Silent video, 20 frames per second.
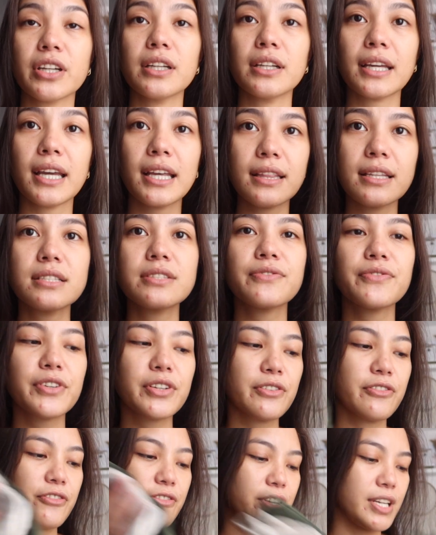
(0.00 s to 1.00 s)
gonna get this
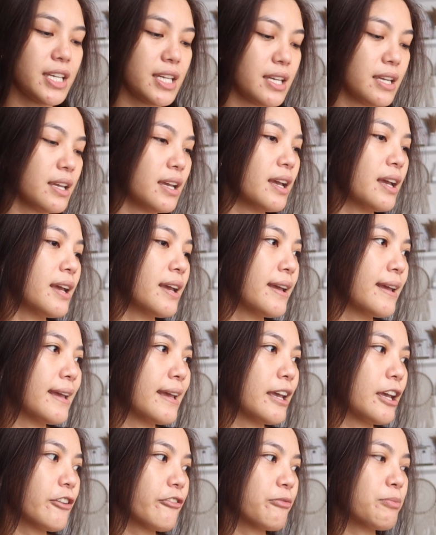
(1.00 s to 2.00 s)
for free.
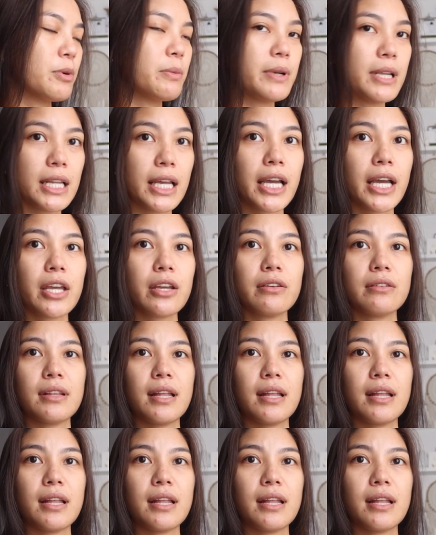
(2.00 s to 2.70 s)
If bumili kayo